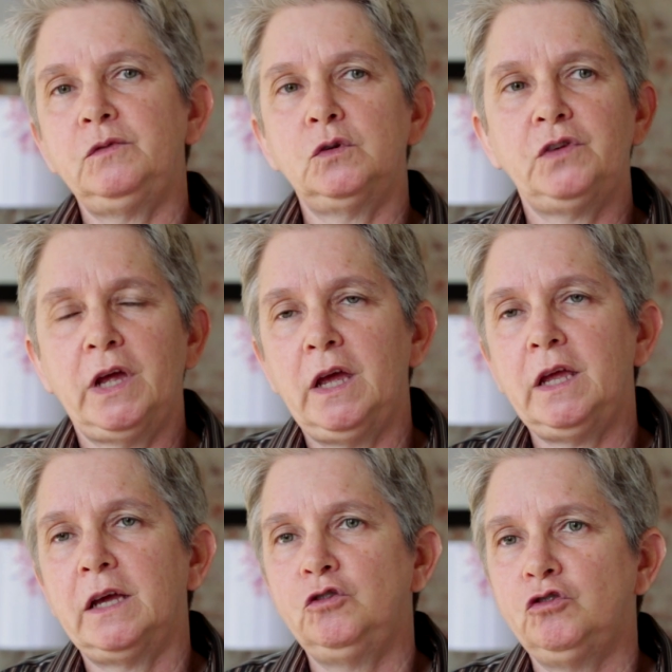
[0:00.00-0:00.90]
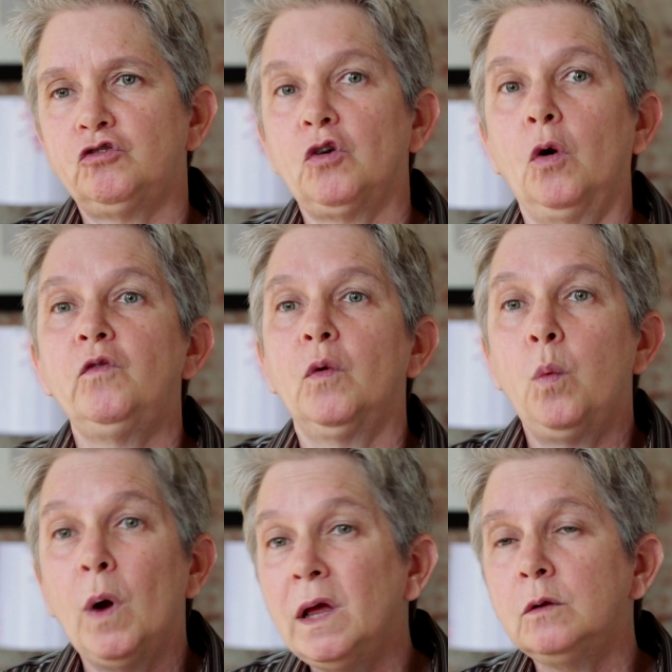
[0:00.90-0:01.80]
of your day and you're just
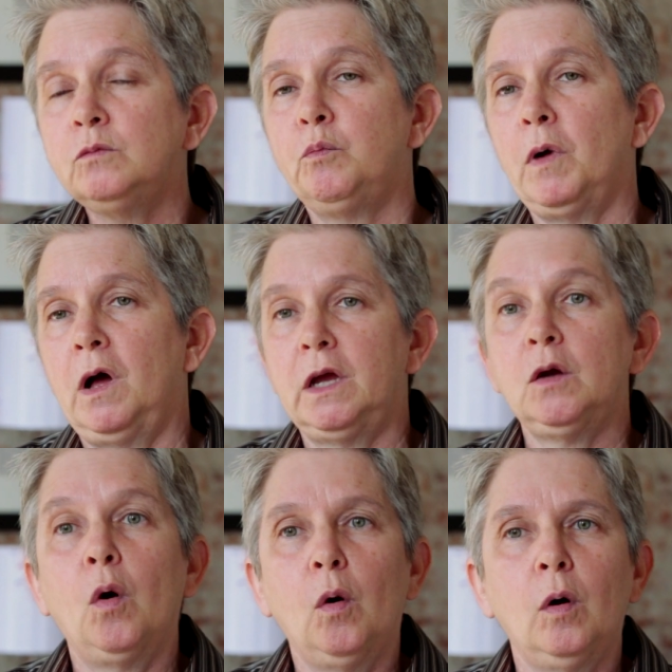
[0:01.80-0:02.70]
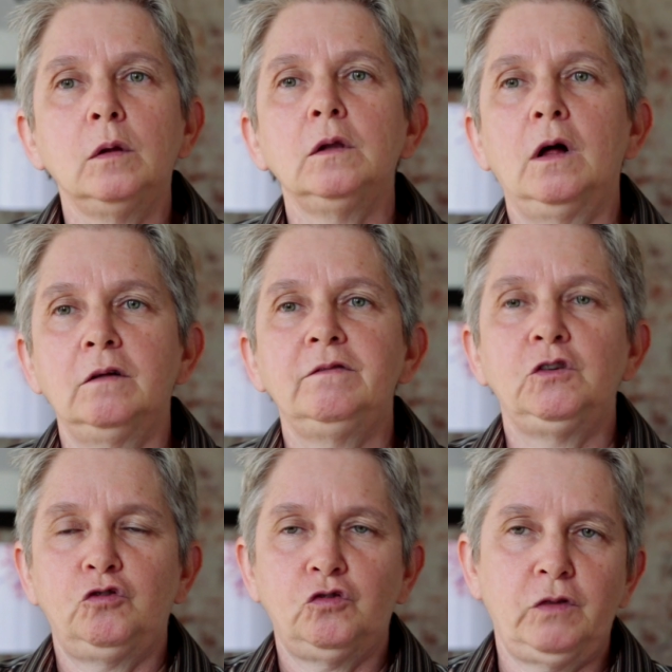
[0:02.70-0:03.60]
overwhelmed by all of
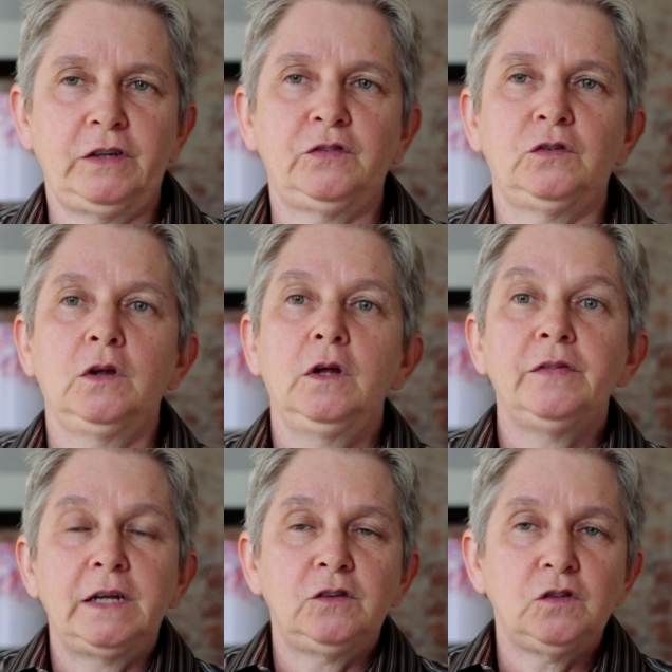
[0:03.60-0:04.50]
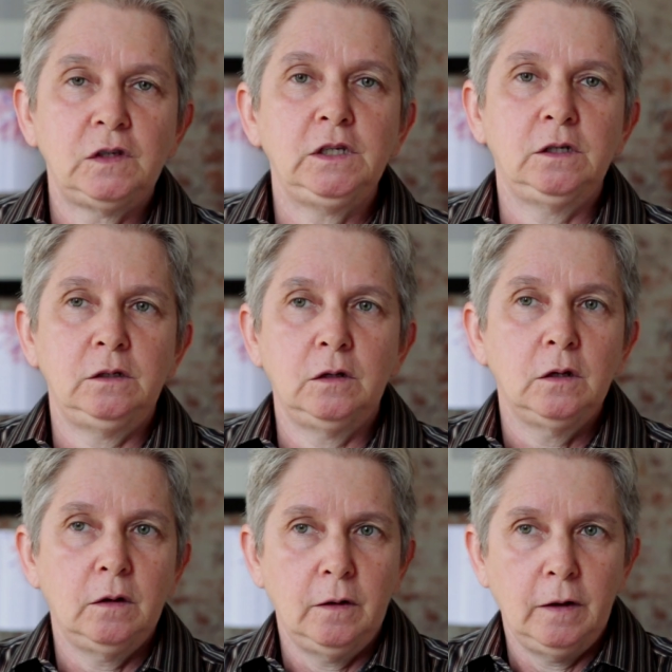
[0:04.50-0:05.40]
the stress that's in
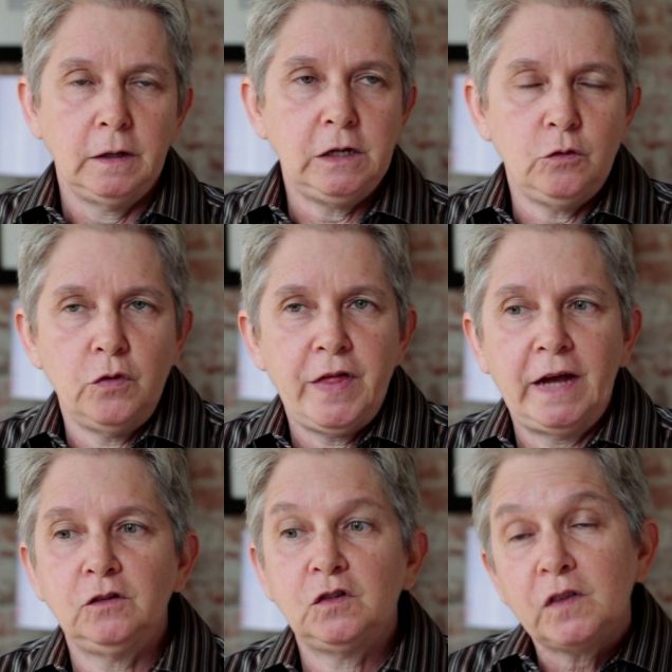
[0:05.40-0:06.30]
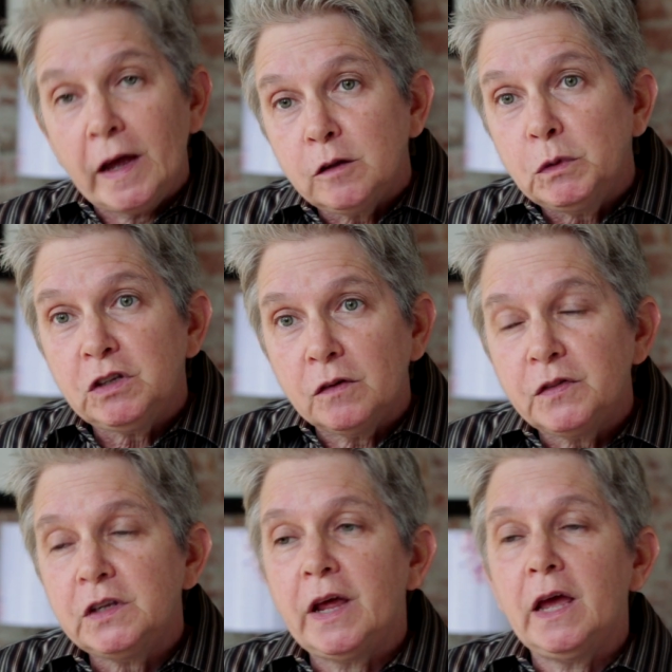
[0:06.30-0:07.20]
either that segment of
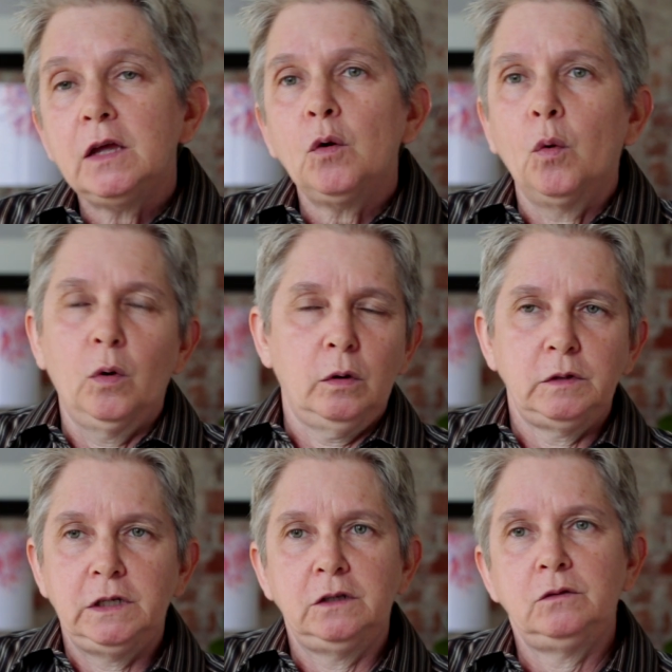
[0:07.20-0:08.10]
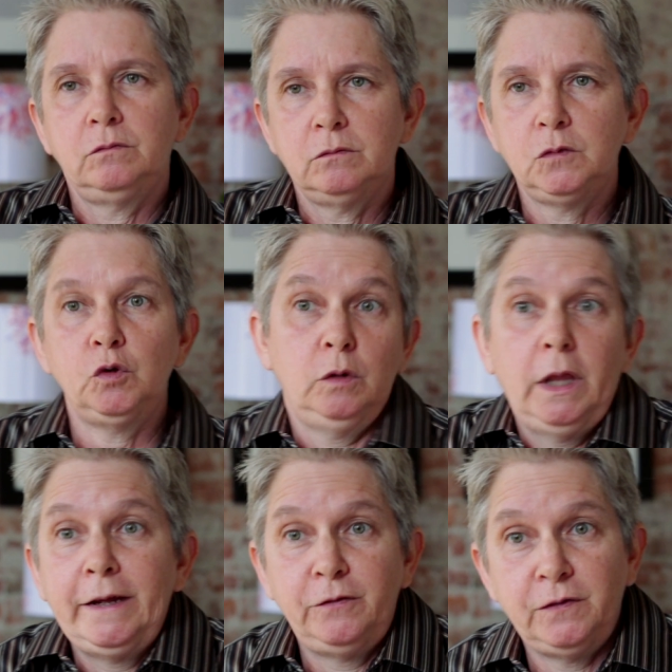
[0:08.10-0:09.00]
the day or in your
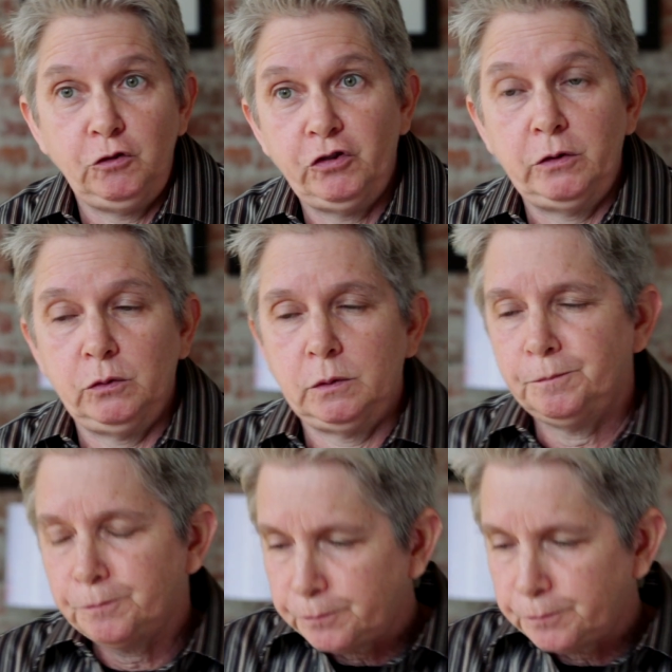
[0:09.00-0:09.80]
life in general.